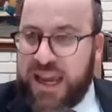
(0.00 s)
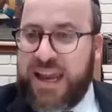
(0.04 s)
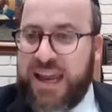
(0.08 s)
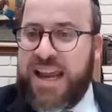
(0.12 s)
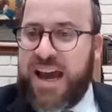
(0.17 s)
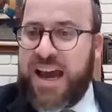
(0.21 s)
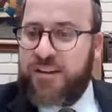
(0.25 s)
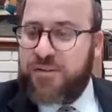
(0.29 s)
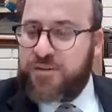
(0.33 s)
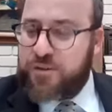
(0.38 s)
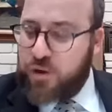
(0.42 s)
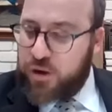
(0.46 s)
and
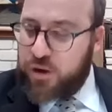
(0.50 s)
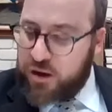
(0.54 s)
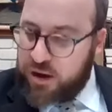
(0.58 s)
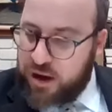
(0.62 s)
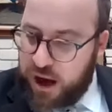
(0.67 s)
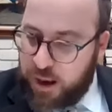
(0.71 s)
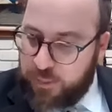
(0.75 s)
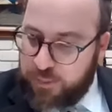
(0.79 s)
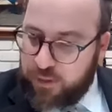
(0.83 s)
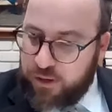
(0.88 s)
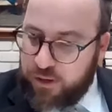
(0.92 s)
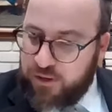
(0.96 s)
after a
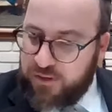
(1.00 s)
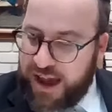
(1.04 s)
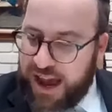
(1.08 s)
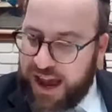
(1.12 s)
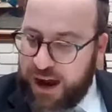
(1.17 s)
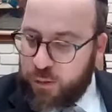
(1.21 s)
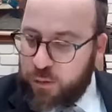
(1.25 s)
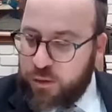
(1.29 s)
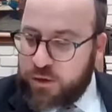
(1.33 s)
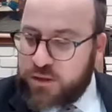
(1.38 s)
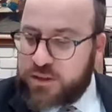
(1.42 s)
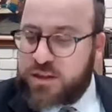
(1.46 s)
couple of
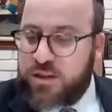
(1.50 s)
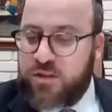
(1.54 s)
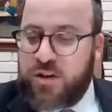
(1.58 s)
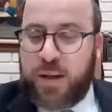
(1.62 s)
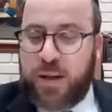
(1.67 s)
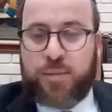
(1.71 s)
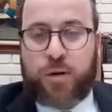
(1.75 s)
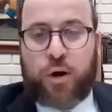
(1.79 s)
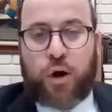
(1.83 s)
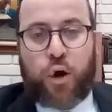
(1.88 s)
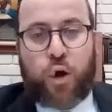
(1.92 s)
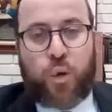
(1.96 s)
hours, the
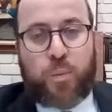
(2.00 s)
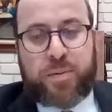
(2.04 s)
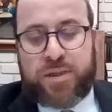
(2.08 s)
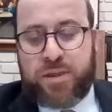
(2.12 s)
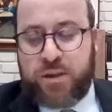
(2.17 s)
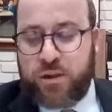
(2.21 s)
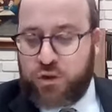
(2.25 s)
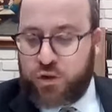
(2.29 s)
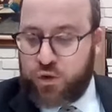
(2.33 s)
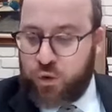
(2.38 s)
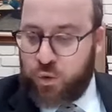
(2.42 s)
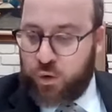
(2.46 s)
Rebbe
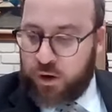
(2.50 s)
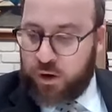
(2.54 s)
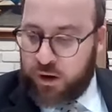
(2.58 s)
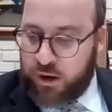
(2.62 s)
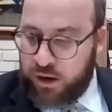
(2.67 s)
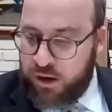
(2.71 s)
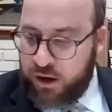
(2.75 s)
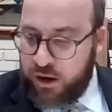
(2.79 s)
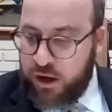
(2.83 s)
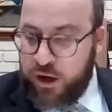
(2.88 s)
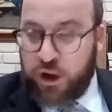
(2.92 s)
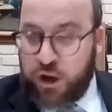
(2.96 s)
opened the
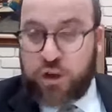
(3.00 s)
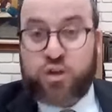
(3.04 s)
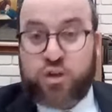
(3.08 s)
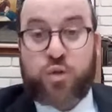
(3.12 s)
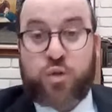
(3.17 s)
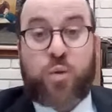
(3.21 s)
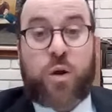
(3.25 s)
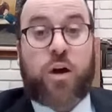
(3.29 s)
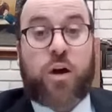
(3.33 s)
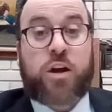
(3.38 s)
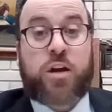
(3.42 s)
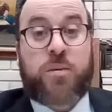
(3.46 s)
door
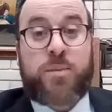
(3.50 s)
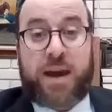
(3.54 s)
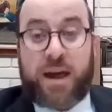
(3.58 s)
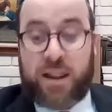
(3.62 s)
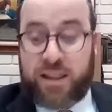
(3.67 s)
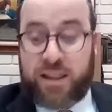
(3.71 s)
to welcome